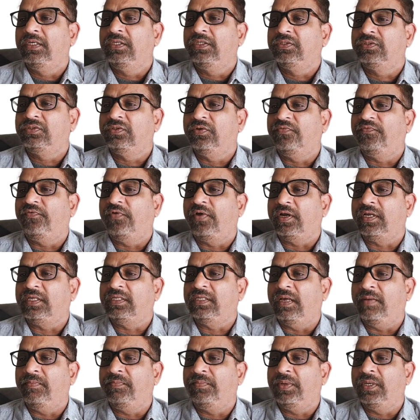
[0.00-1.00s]
So for
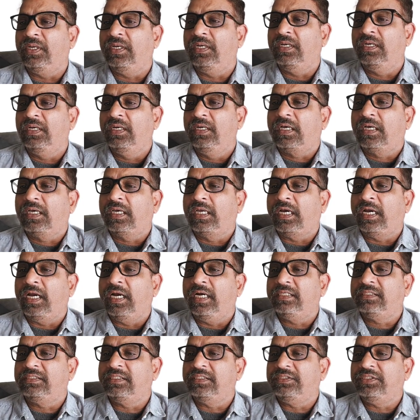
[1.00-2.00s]
example,
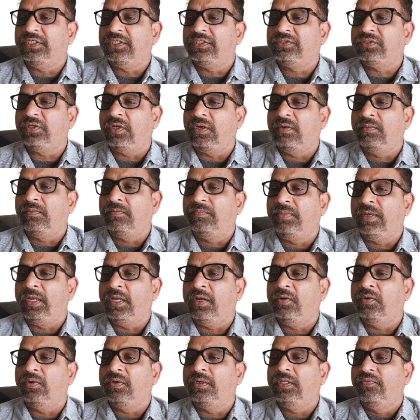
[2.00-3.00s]
creates a JSON
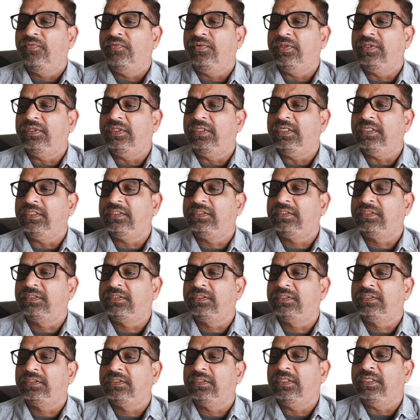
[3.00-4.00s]
payload with
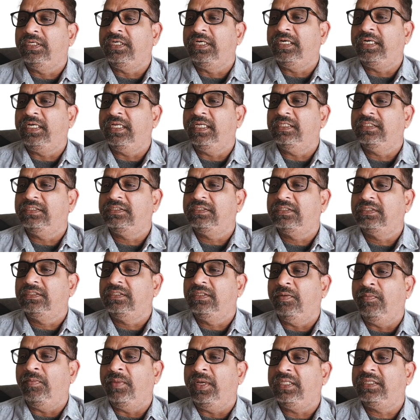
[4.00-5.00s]
this details,
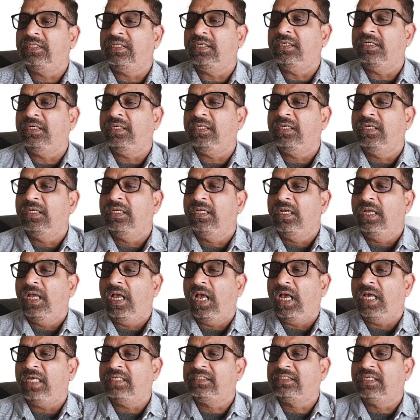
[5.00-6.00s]
the method
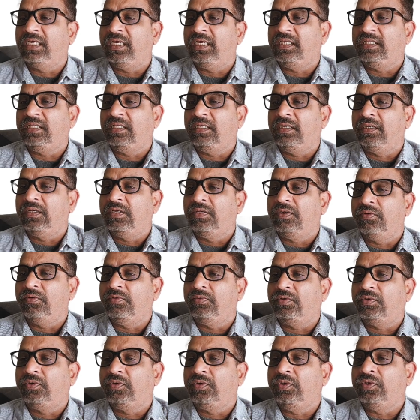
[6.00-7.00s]
asking
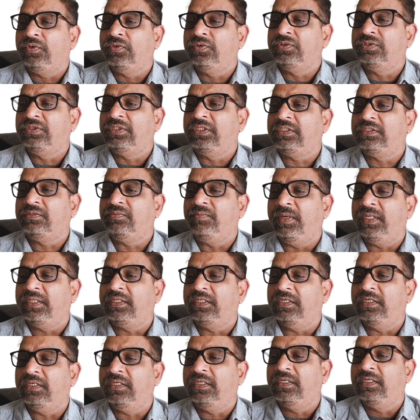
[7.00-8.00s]
to use this
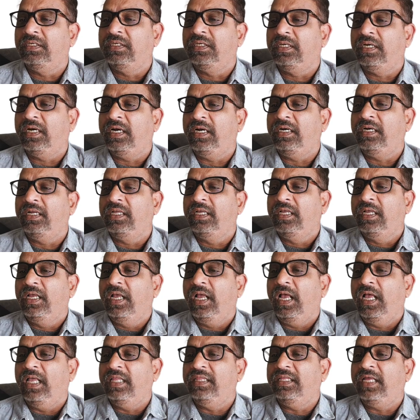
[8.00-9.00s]
method, right?
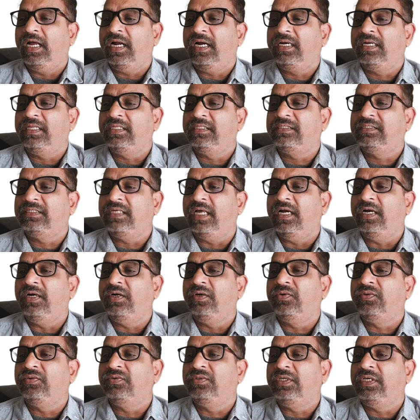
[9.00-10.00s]
And that is
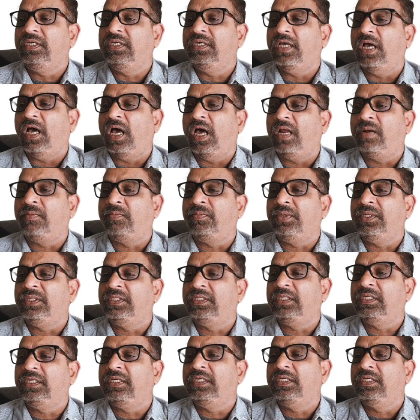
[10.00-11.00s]
sent to the
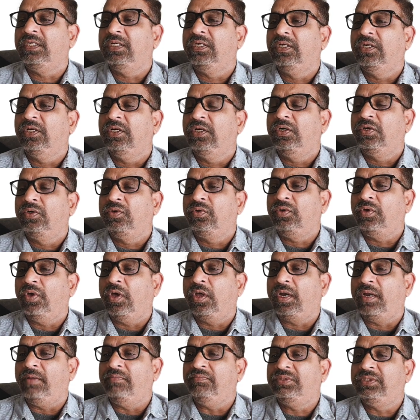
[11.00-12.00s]
RPC to
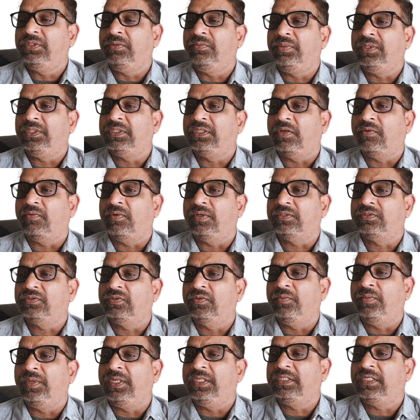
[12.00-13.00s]
your MCP server.
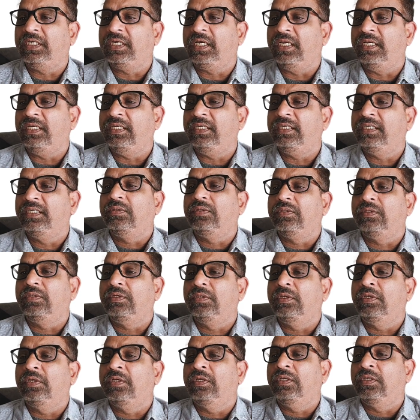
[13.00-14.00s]
So basically
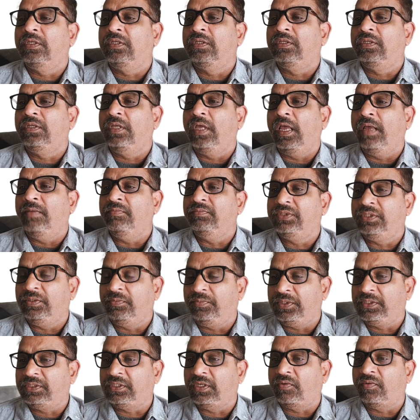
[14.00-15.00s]
the
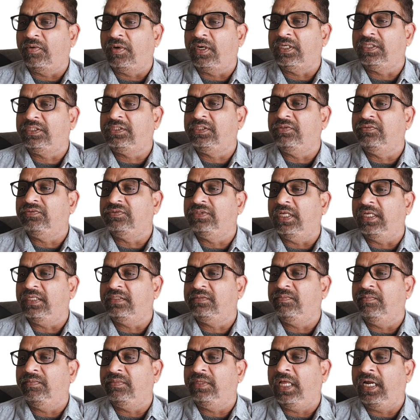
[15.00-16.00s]
MCP server receives
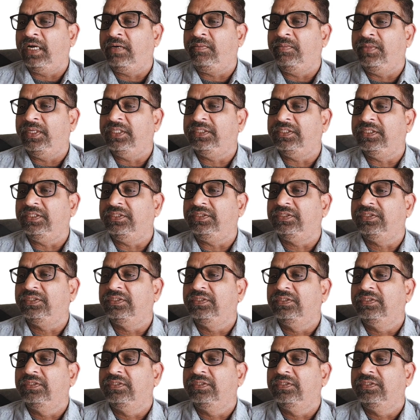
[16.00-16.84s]
that message.